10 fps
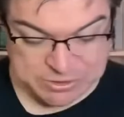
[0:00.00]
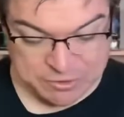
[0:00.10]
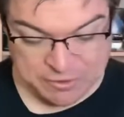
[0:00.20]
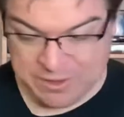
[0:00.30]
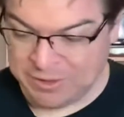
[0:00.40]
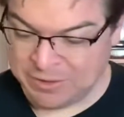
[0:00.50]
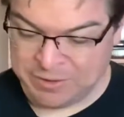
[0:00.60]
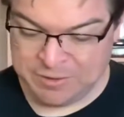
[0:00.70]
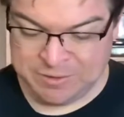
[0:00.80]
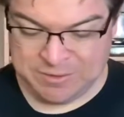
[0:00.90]
Atari.
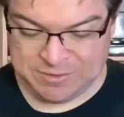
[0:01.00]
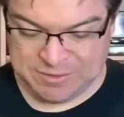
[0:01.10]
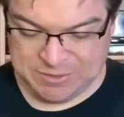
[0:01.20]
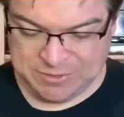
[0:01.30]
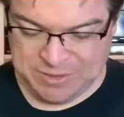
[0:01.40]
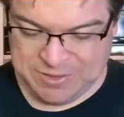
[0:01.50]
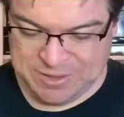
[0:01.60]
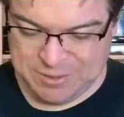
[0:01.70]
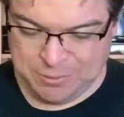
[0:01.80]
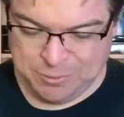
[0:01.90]
Let's see, is there
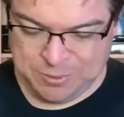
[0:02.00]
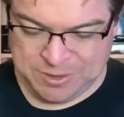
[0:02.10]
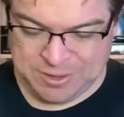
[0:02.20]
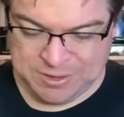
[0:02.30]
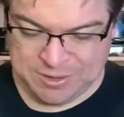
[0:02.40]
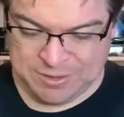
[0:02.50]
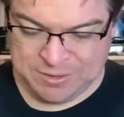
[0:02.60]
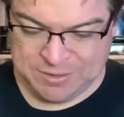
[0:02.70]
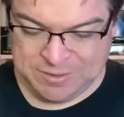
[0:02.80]
anything cool looking in there?